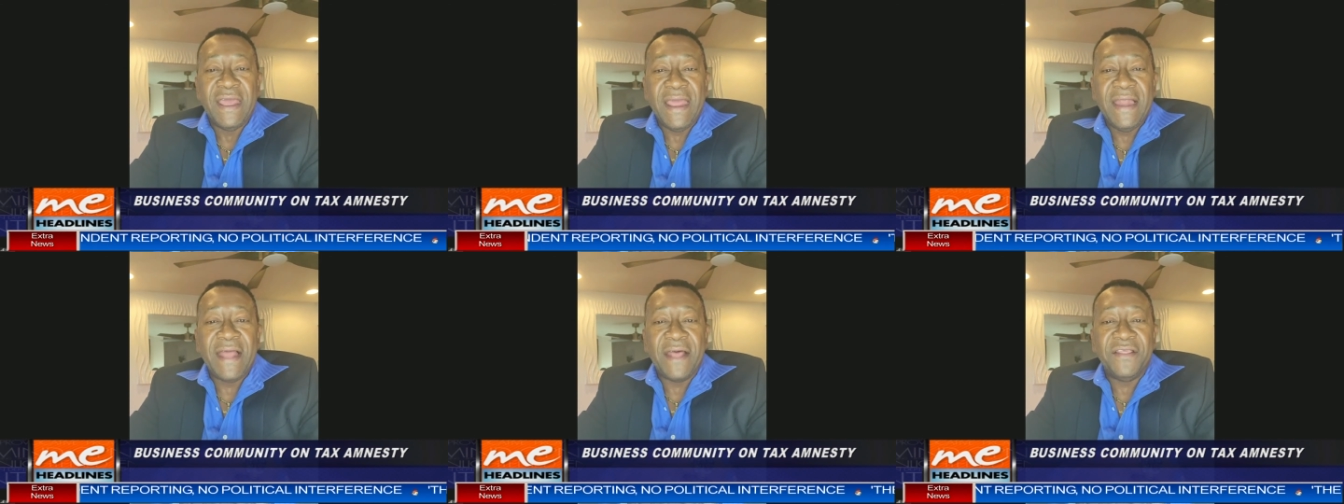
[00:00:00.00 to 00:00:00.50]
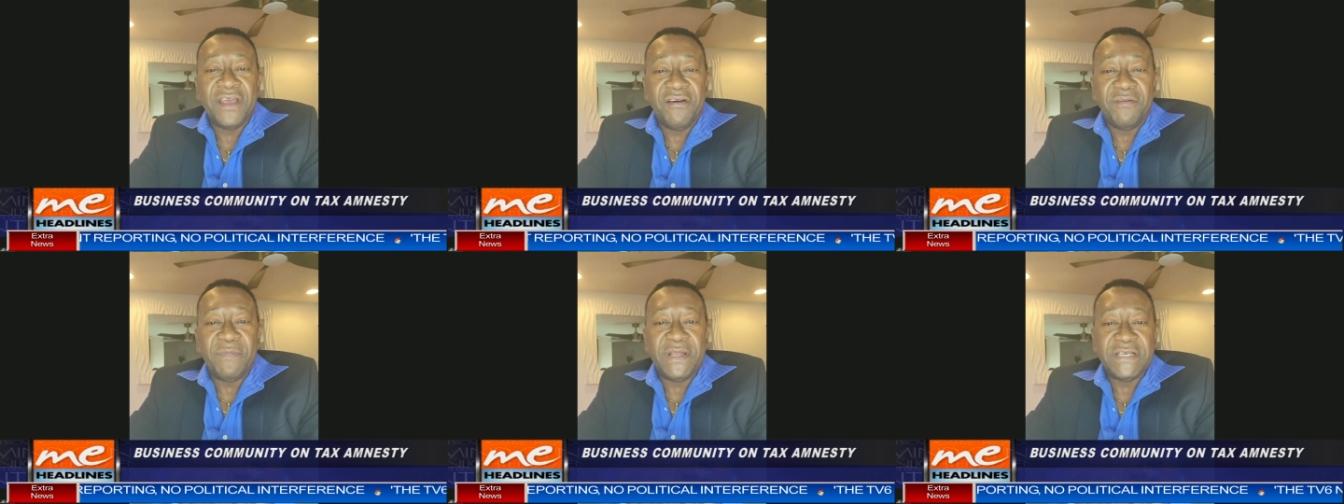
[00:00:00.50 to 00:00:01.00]
in that the
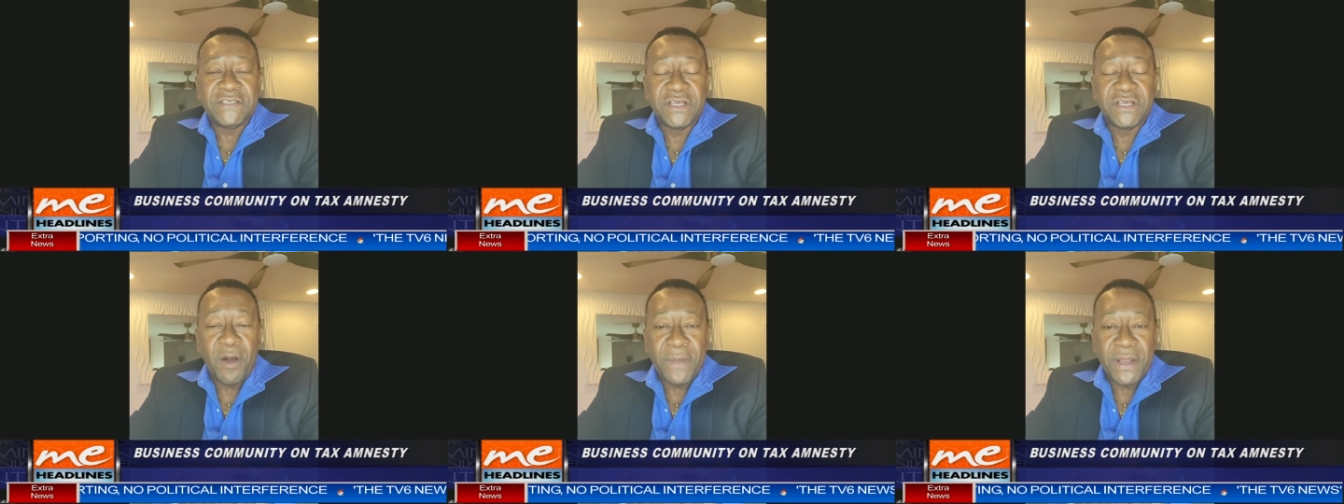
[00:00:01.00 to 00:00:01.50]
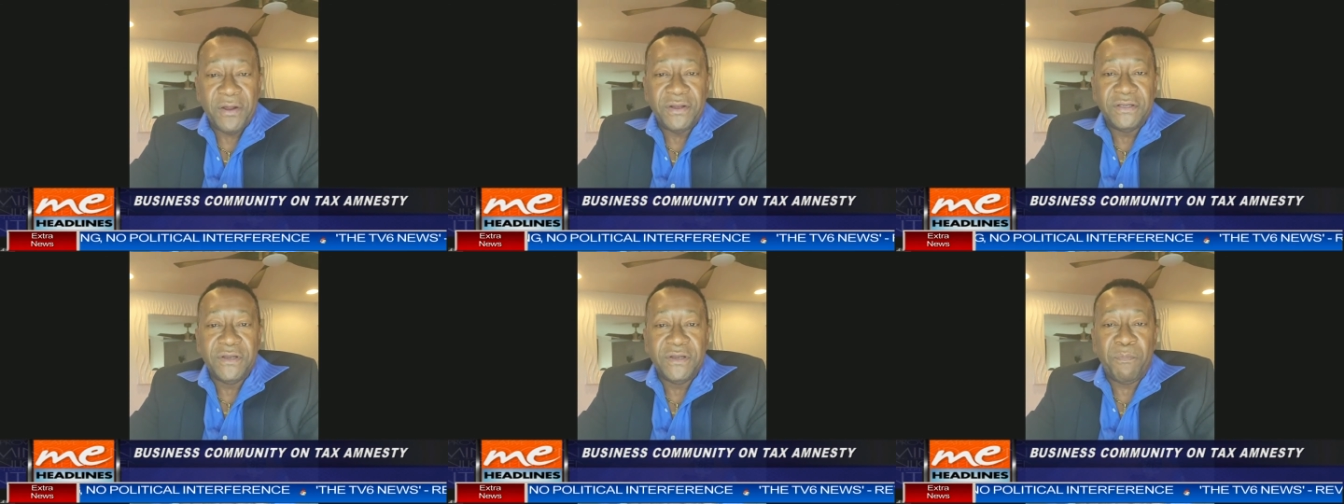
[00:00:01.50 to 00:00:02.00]
government is coming
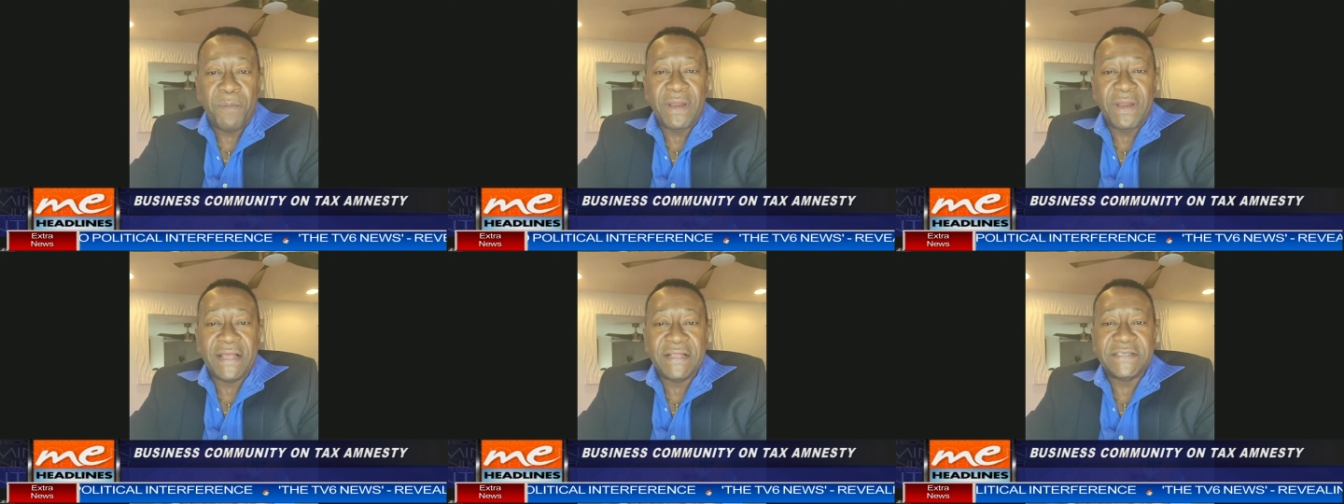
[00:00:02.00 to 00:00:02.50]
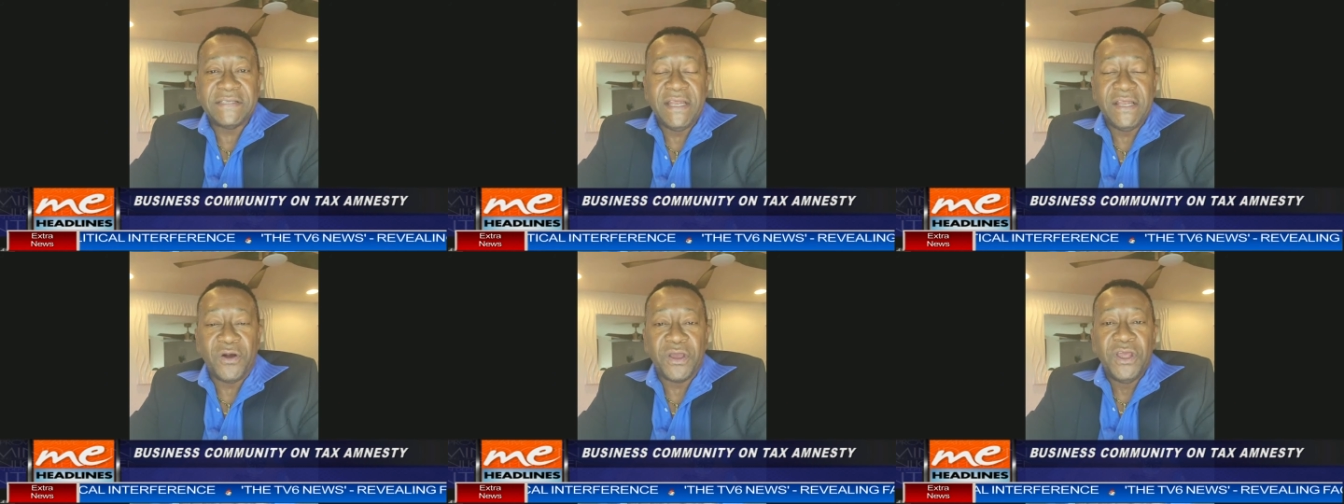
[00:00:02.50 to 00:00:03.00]
on the public and saying
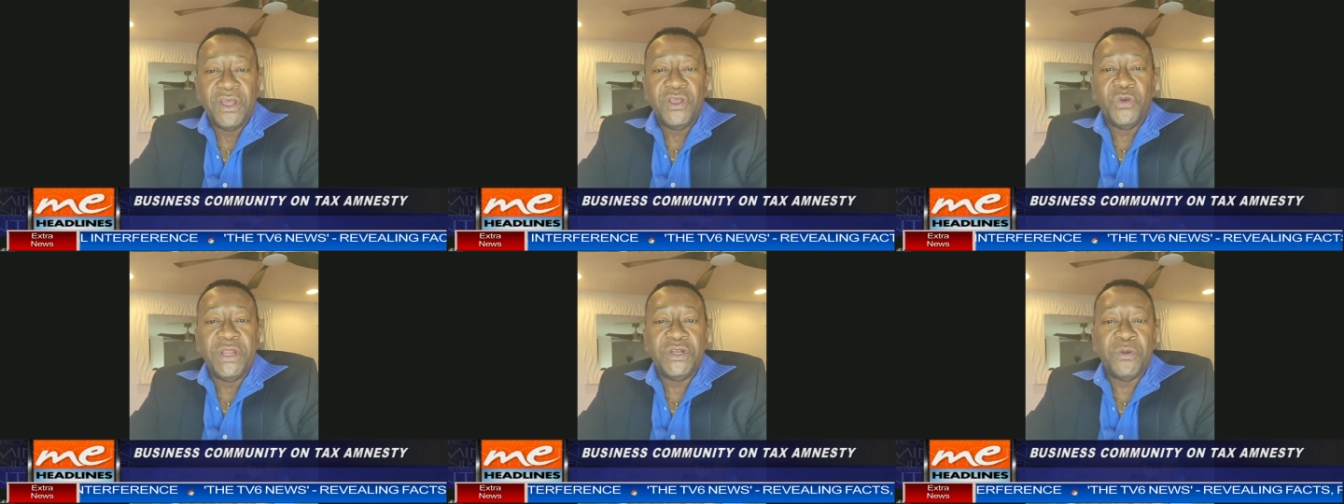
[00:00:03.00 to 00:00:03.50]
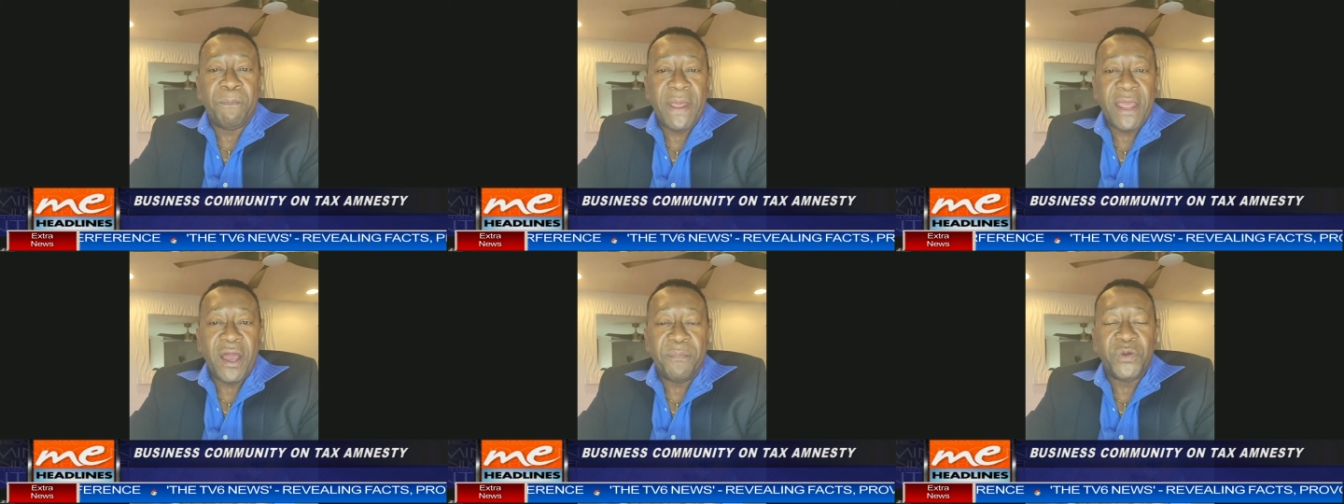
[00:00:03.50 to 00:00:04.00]
look you need to
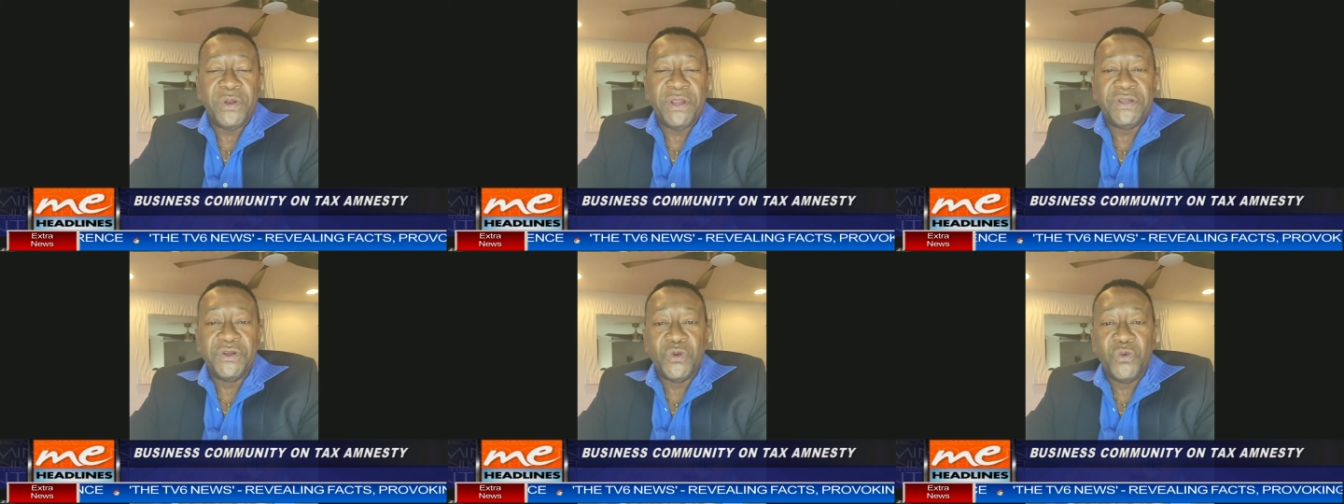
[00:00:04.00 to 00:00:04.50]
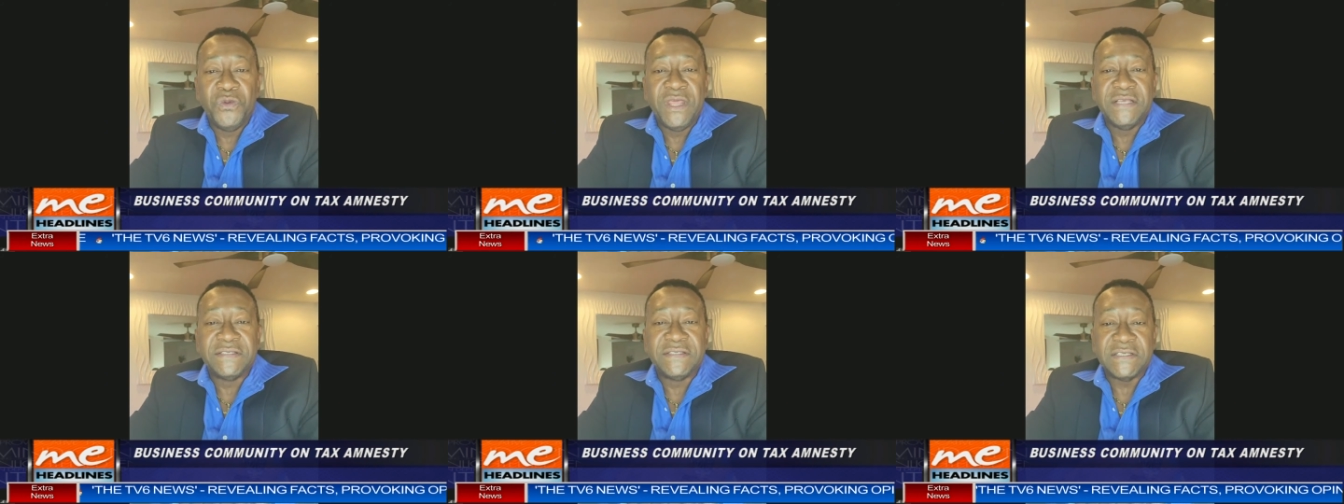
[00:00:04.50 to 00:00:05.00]
pay up you need to do
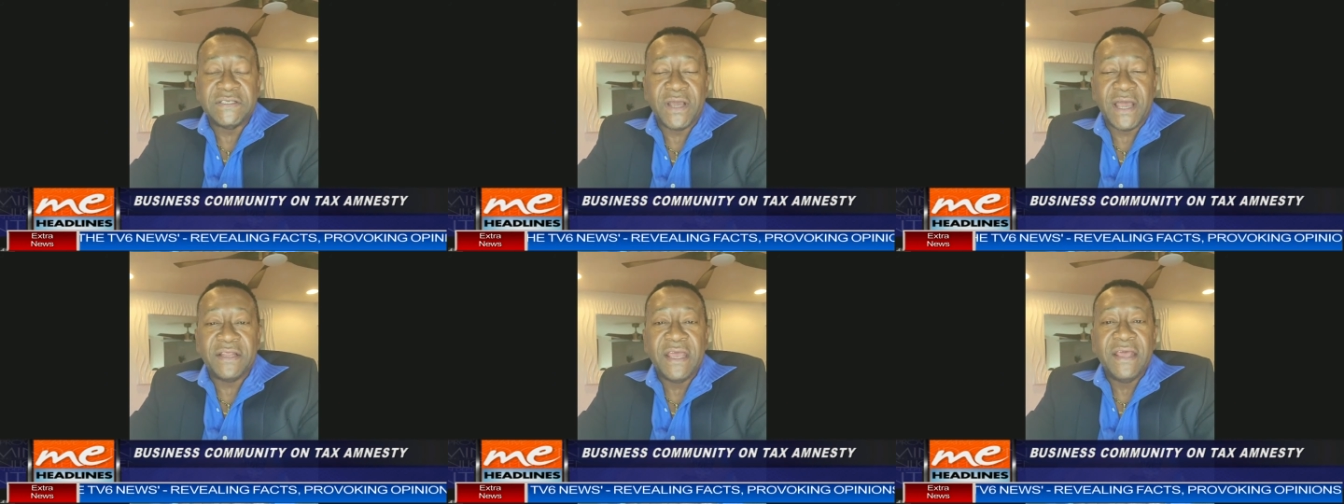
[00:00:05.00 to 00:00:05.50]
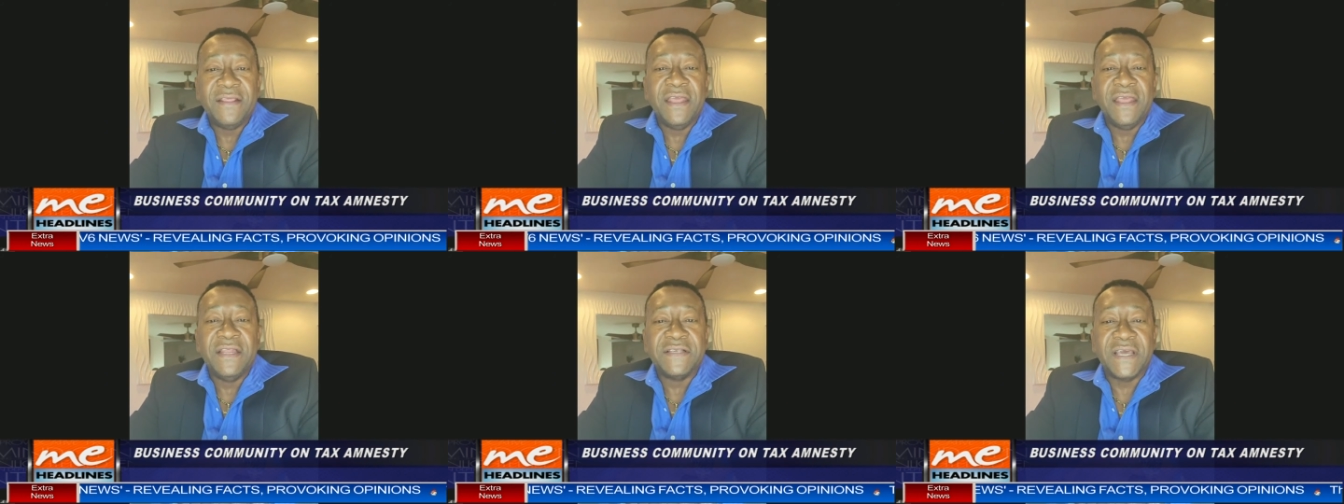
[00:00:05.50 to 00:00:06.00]
these things look at the
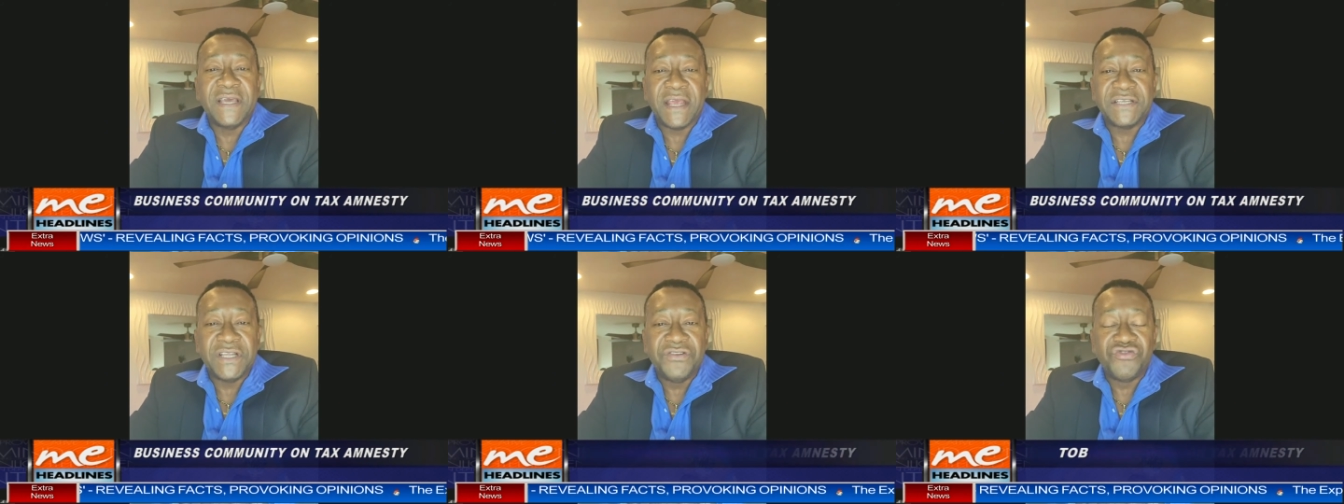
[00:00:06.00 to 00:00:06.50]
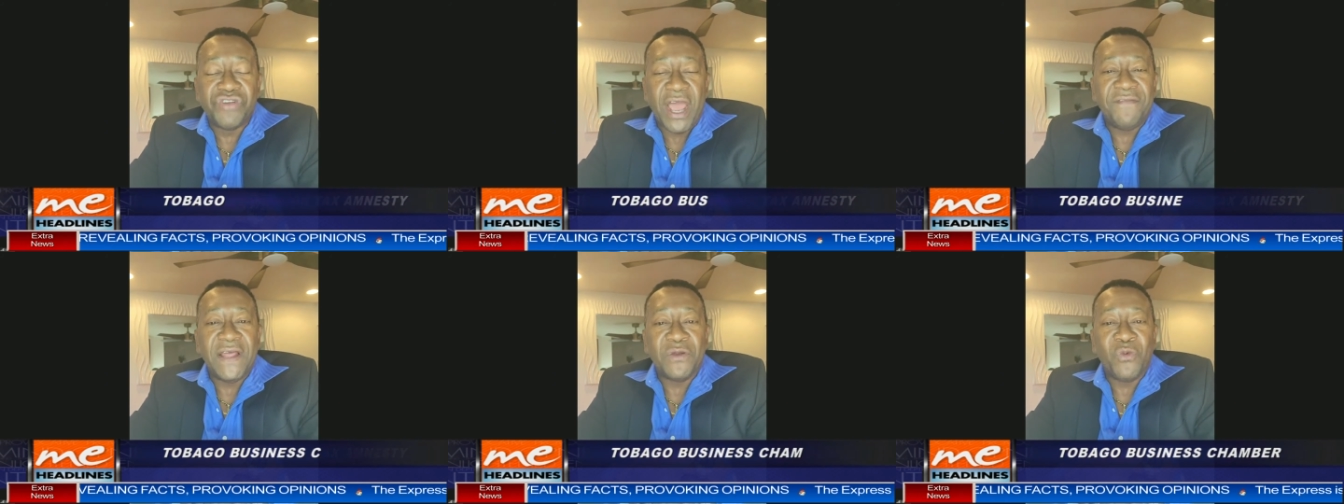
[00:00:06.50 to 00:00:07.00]
disconnection
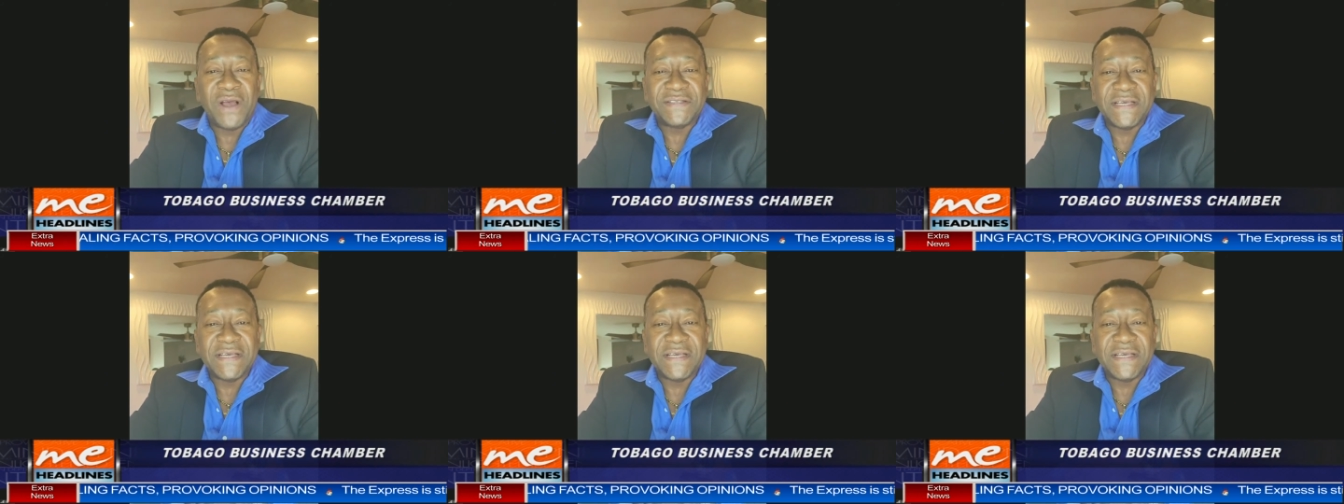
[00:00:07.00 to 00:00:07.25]
drive that was